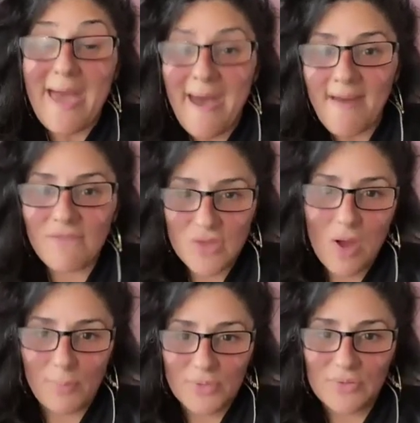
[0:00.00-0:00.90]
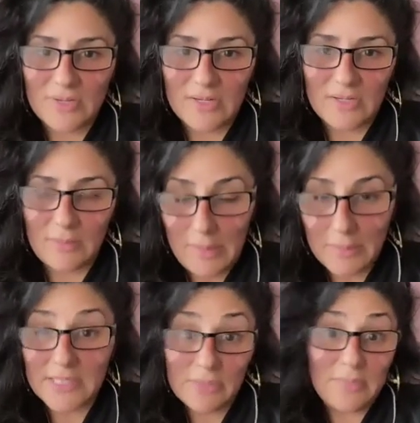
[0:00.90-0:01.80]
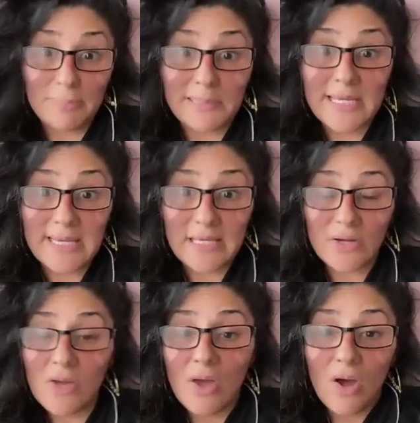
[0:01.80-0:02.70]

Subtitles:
have the opportunity to be played